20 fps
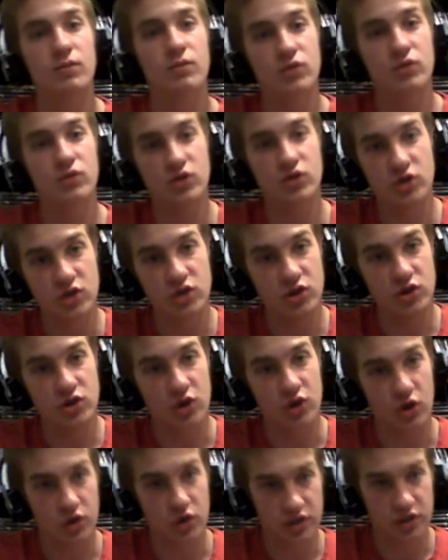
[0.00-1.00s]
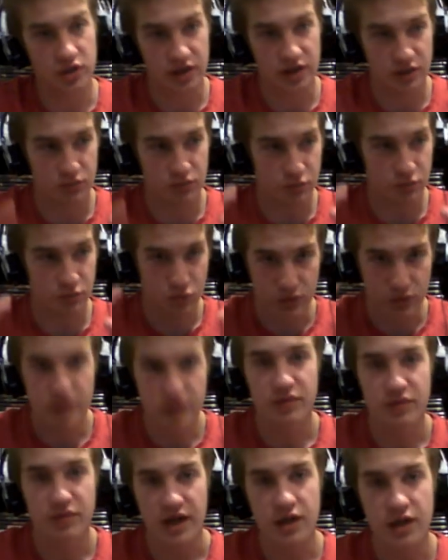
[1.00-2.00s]
producer on the
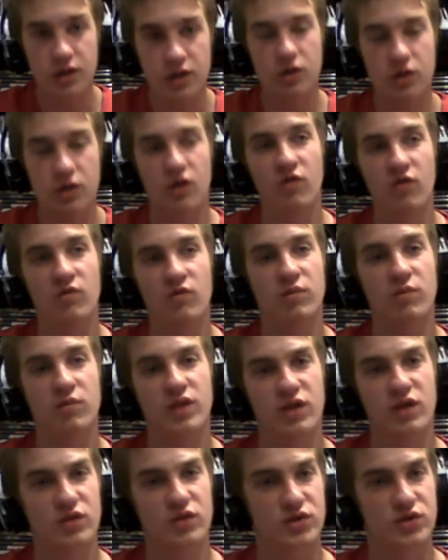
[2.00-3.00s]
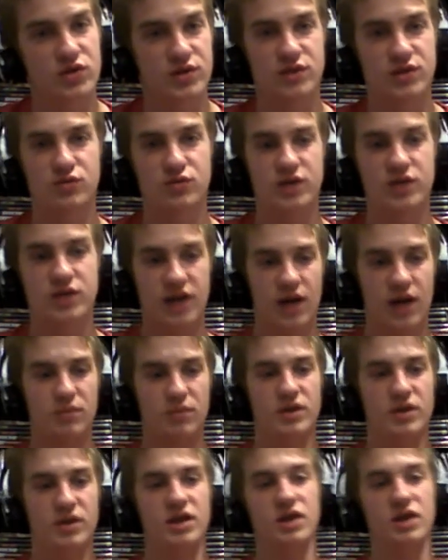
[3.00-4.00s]
remake of Blair Witch, which, which
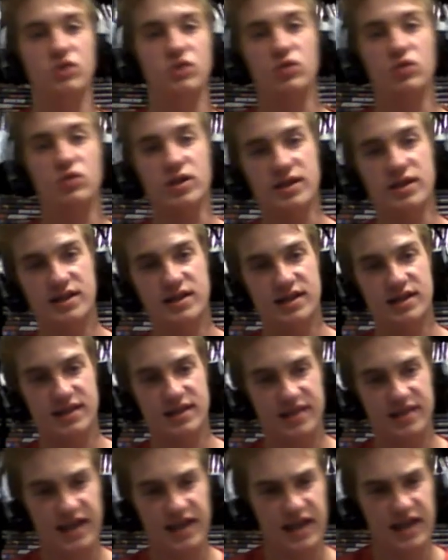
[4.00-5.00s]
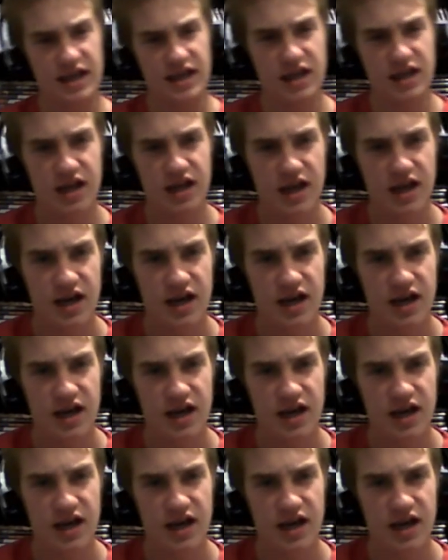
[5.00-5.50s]
happened in 2016.